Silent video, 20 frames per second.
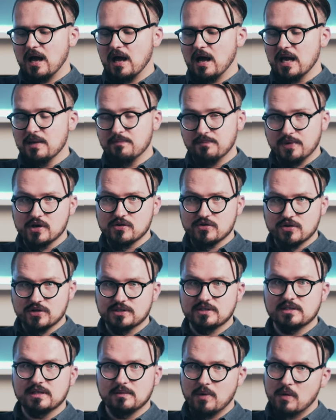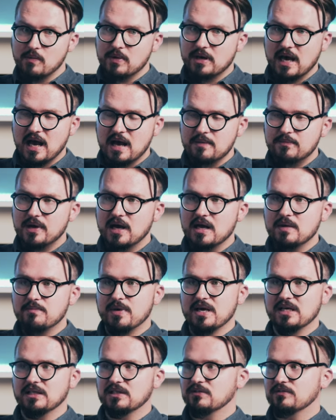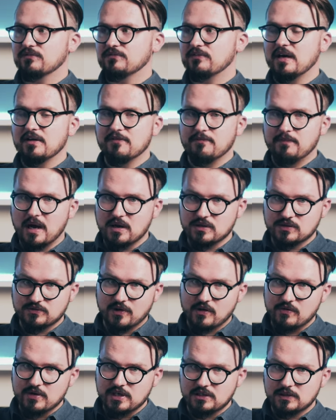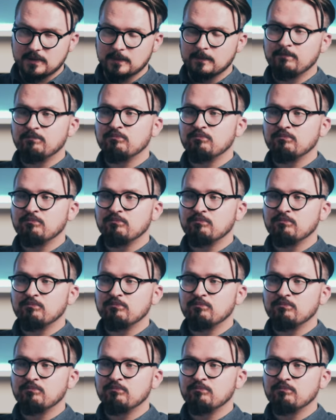i purchased the moment app i paid five pounds for it